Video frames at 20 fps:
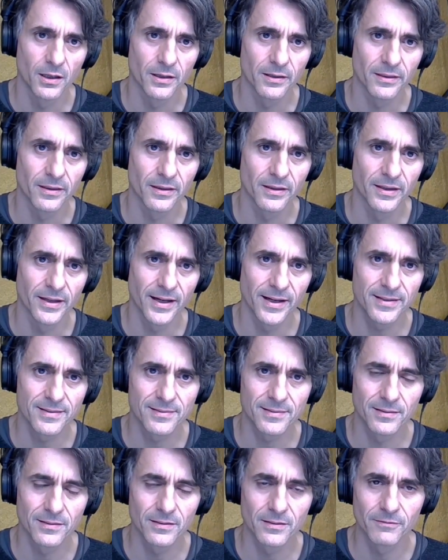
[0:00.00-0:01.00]
nice
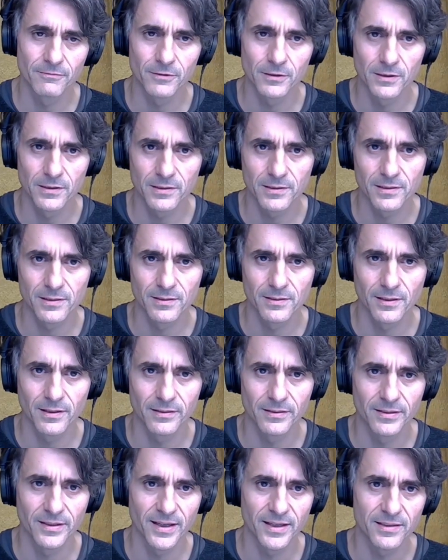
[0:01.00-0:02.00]
intervals, these are the
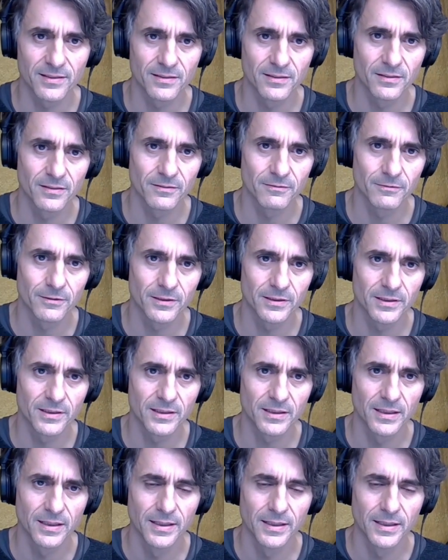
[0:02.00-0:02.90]
nice intervals,